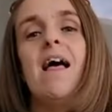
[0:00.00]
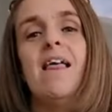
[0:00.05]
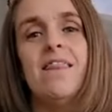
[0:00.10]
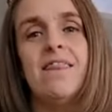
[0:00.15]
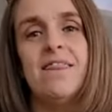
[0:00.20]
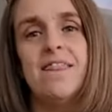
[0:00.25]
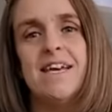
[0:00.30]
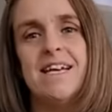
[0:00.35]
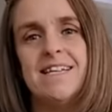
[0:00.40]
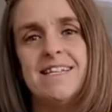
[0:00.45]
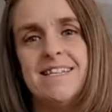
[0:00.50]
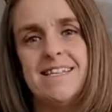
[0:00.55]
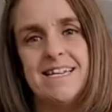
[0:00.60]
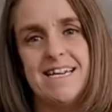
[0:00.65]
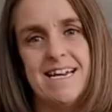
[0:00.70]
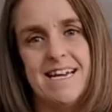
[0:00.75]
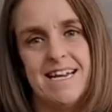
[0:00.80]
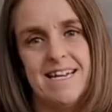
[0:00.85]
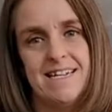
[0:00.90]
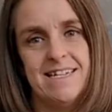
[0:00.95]
this
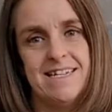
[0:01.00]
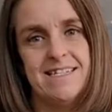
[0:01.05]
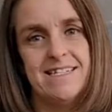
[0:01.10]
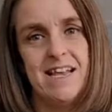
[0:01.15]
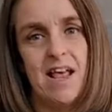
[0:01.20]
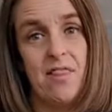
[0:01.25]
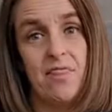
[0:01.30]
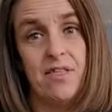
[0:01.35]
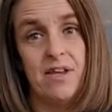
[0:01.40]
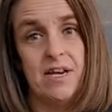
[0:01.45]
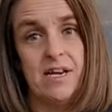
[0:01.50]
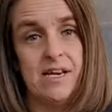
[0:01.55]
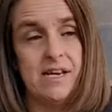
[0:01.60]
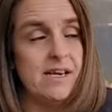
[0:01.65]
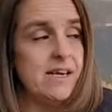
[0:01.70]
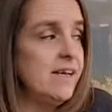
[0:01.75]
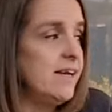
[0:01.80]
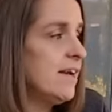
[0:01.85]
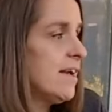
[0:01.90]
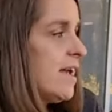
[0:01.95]
is
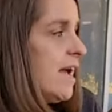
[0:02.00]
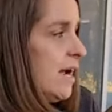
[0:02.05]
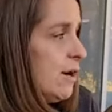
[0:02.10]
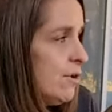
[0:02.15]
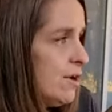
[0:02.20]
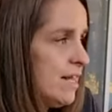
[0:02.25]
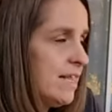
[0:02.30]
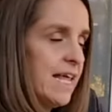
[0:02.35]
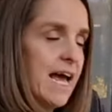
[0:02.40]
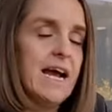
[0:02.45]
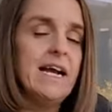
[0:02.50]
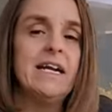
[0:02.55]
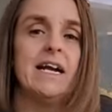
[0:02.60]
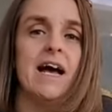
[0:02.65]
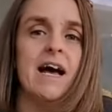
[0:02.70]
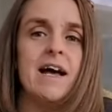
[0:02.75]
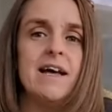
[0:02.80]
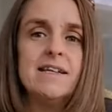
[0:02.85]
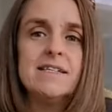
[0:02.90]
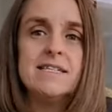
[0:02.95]
the
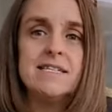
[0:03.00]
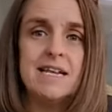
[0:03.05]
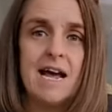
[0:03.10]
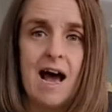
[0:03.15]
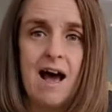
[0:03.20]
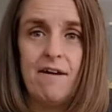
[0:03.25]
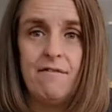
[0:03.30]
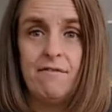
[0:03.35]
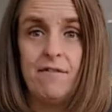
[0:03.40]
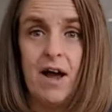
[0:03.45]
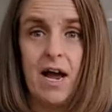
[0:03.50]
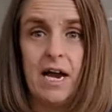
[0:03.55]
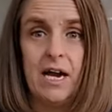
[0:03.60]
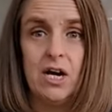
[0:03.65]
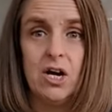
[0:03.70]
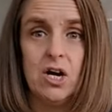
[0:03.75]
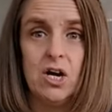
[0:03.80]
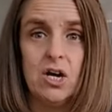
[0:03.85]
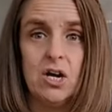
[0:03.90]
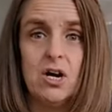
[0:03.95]
Carolina
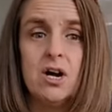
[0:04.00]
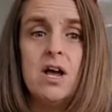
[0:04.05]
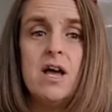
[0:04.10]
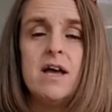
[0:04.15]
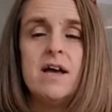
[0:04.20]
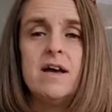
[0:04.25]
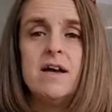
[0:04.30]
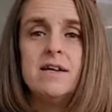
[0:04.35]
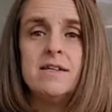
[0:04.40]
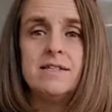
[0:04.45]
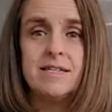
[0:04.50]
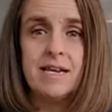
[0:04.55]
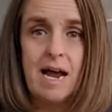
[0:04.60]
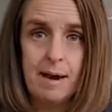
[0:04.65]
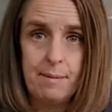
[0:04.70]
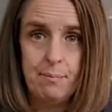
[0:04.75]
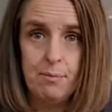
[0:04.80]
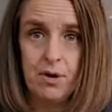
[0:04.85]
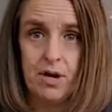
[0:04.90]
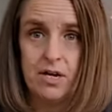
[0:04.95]
Sapphire
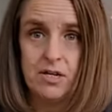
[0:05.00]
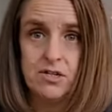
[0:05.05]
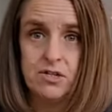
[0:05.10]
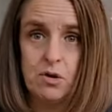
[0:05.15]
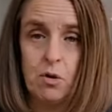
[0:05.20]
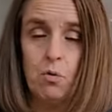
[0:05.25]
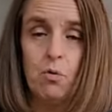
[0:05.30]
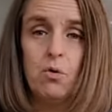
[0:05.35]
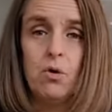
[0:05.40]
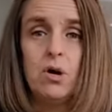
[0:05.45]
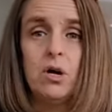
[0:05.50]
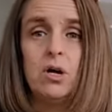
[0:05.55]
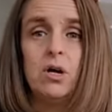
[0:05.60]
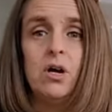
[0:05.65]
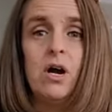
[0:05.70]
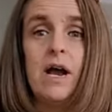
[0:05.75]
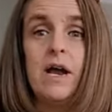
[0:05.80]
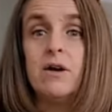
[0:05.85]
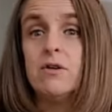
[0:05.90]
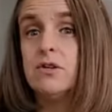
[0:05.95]
Cypress,
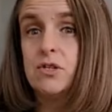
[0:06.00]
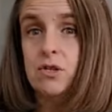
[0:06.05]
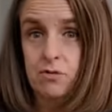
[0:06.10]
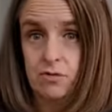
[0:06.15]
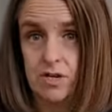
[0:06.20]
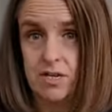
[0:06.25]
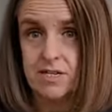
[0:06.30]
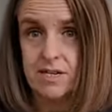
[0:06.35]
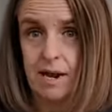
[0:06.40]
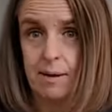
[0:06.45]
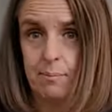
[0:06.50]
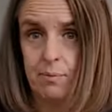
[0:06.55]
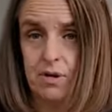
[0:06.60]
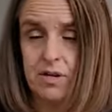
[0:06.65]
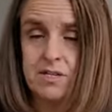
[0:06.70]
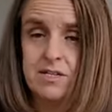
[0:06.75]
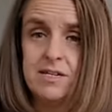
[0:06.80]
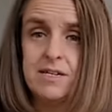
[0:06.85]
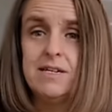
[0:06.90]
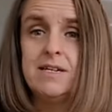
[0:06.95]
or Arizona
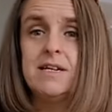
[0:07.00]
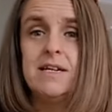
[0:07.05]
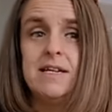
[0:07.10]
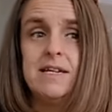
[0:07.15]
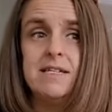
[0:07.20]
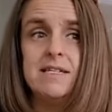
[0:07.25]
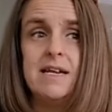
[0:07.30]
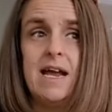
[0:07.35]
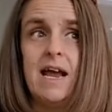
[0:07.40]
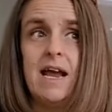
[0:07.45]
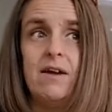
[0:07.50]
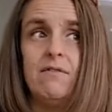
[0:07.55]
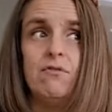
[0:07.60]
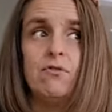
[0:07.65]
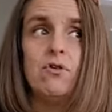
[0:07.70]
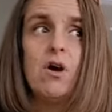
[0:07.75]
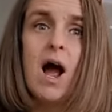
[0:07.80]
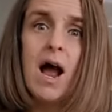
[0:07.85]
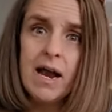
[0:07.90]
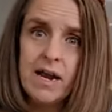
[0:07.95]
Cypress. It is a
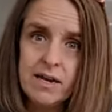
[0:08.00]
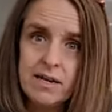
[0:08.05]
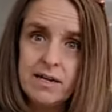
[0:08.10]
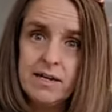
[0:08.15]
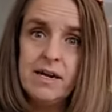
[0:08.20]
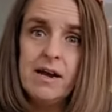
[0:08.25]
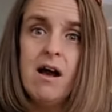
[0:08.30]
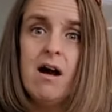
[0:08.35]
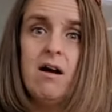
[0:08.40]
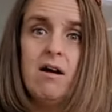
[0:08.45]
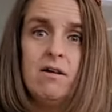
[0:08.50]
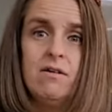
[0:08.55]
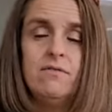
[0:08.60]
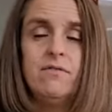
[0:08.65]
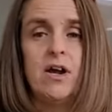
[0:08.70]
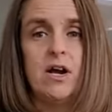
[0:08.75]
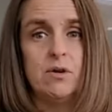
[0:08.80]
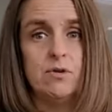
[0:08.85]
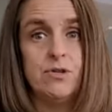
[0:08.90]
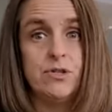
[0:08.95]
variety of
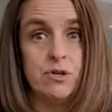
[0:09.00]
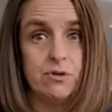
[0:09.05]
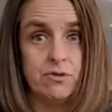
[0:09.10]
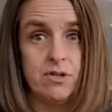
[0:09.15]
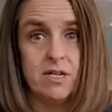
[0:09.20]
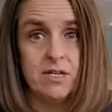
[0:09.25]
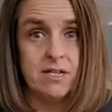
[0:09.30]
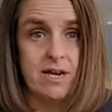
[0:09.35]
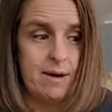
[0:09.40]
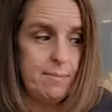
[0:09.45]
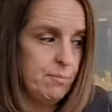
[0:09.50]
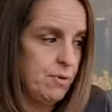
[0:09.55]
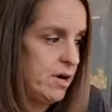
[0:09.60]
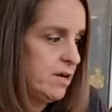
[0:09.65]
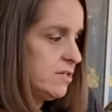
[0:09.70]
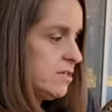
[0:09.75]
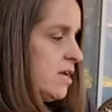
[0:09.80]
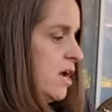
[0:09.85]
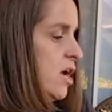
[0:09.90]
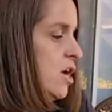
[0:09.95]
Arizona
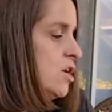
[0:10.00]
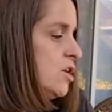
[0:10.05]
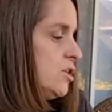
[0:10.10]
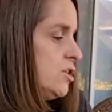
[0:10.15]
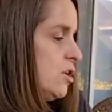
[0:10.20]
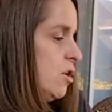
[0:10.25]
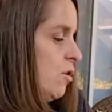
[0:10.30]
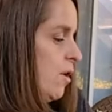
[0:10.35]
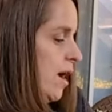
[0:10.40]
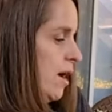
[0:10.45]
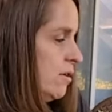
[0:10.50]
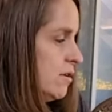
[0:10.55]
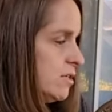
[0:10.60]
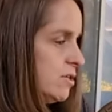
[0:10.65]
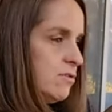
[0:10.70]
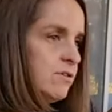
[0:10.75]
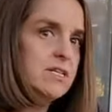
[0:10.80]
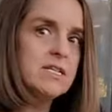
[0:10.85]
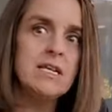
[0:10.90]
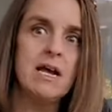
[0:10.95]
Cypress. So
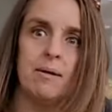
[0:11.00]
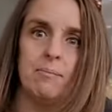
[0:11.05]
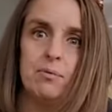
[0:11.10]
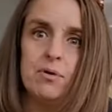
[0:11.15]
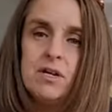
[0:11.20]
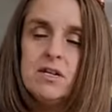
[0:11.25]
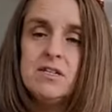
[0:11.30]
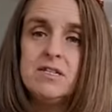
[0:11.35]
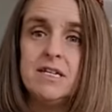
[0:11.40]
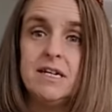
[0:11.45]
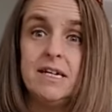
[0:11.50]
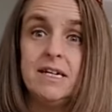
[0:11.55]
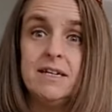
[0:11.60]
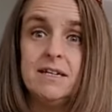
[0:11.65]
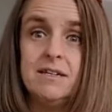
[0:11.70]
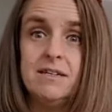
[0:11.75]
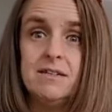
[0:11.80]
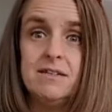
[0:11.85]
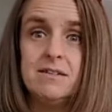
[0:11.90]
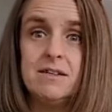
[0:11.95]
Arizona Cypress
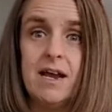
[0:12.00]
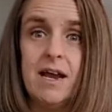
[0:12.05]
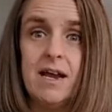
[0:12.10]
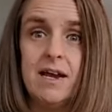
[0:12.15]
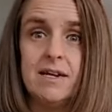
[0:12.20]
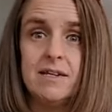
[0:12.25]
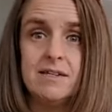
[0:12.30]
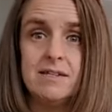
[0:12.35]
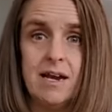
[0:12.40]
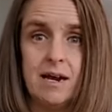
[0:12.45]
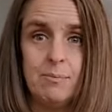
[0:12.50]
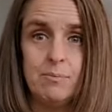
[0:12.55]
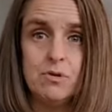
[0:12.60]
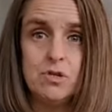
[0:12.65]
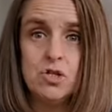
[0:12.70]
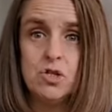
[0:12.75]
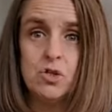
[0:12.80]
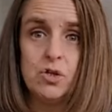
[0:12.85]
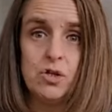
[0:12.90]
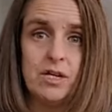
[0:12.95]
is a
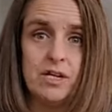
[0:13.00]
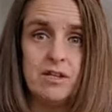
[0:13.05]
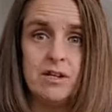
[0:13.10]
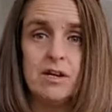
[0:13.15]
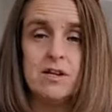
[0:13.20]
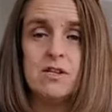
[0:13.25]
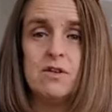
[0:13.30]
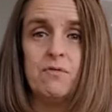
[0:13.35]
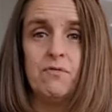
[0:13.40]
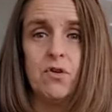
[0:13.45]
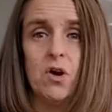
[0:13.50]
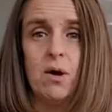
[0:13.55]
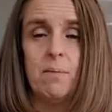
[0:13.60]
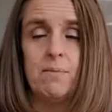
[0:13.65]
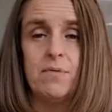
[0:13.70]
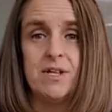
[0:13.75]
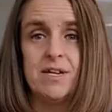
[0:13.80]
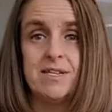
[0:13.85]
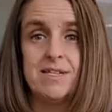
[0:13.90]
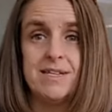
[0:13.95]
cypress tree that's
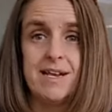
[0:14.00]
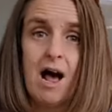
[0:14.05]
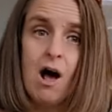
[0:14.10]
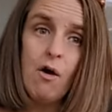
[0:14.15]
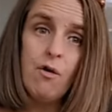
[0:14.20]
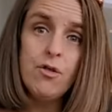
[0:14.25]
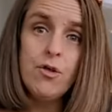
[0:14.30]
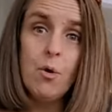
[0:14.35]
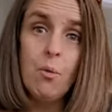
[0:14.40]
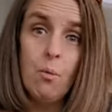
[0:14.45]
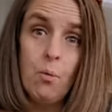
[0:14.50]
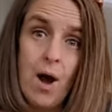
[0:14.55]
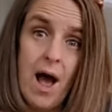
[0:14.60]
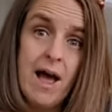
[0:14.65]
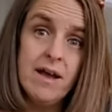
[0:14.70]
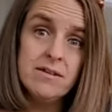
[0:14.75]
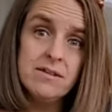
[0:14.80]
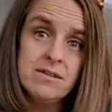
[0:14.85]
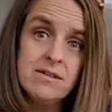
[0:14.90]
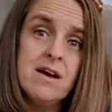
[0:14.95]
from the
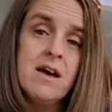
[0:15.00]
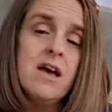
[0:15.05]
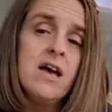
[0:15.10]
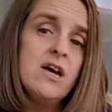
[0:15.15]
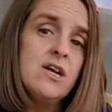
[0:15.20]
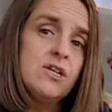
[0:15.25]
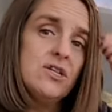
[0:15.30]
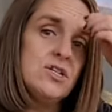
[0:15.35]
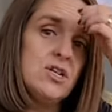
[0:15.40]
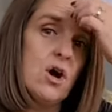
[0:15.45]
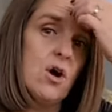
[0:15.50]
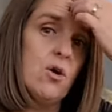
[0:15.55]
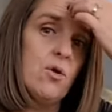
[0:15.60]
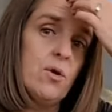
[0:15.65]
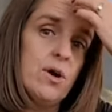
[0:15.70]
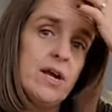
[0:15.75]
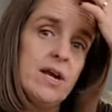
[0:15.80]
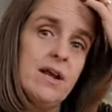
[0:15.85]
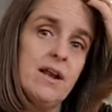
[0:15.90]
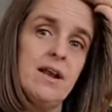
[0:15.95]
Southwest. So
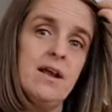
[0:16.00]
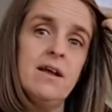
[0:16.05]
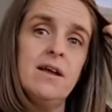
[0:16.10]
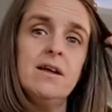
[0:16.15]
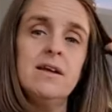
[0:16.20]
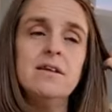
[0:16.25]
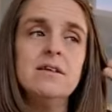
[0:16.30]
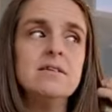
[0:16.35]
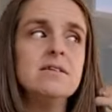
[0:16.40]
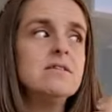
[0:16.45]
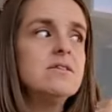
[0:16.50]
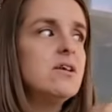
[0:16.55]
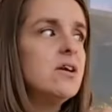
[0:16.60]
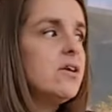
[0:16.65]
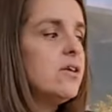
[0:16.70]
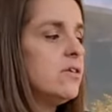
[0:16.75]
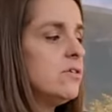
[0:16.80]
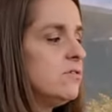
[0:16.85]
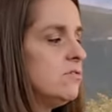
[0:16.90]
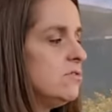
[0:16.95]
it is
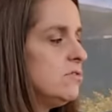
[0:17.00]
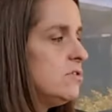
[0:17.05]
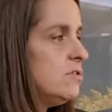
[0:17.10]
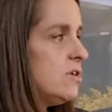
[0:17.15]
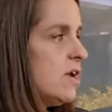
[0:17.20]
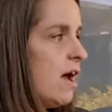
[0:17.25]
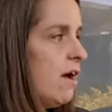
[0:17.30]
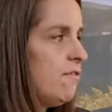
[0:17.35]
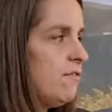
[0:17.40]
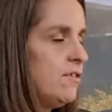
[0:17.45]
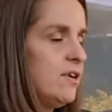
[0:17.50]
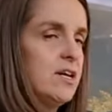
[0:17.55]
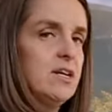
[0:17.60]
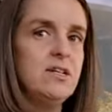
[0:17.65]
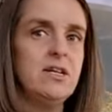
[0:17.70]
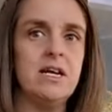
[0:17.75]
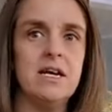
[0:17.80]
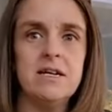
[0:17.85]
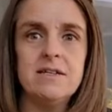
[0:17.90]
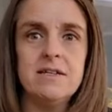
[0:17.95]

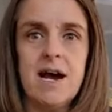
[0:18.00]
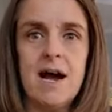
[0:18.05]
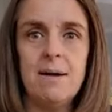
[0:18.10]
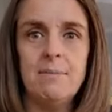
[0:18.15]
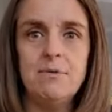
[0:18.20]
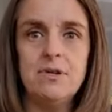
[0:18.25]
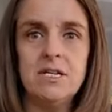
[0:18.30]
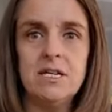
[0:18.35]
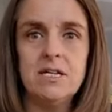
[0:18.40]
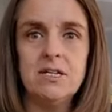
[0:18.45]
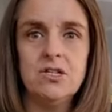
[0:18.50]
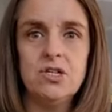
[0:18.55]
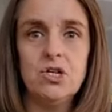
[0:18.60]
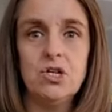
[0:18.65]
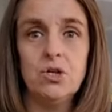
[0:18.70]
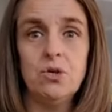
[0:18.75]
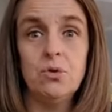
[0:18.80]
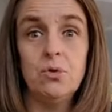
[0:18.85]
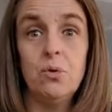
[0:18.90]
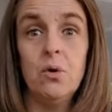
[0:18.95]
definitely adapted
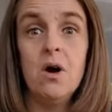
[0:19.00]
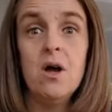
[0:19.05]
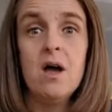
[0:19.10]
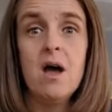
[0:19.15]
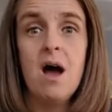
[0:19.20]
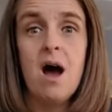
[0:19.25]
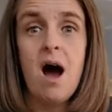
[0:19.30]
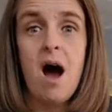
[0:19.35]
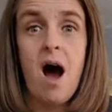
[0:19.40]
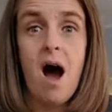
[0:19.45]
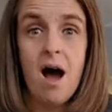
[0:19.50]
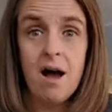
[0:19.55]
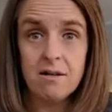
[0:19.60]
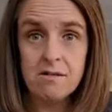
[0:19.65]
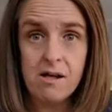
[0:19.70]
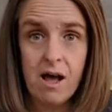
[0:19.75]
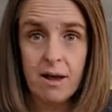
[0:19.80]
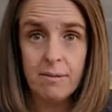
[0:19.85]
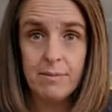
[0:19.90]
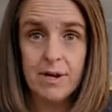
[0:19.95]
to hot
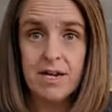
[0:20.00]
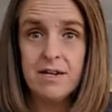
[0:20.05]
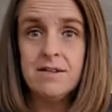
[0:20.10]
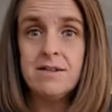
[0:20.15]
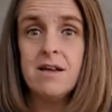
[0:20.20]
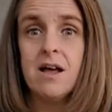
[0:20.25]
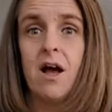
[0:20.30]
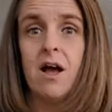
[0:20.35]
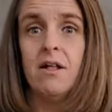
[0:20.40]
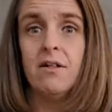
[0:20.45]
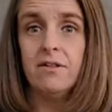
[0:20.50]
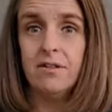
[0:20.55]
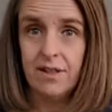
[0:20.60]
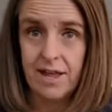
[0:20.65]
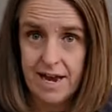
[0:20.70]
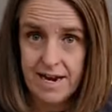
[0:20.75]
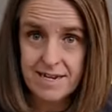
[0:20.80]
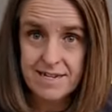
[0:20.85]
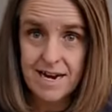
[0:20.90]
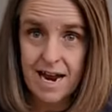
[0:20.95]
climates
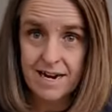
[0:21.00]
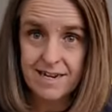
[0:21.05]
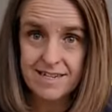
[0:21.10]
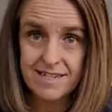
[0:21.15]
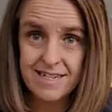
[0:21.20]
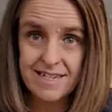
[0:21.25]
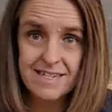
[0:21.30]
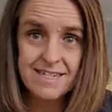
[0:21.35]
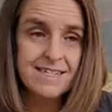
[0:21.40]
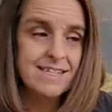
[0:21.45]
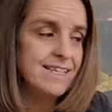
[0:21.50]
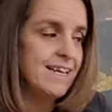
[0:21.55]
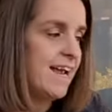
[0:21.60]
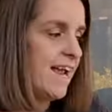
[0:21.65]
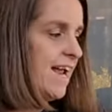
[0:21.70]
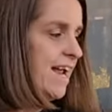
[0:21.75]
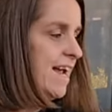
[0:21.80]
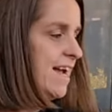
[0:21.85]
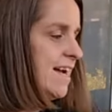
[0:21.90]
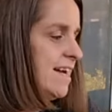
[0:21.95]
like Texas,
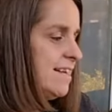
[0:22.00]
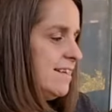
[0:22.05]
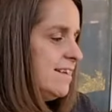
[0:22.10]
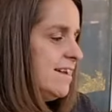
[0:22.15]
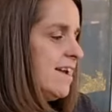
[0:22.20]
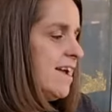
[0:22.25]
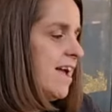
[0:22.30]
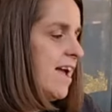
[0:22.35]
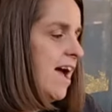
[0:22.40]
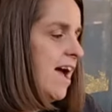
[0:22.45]
and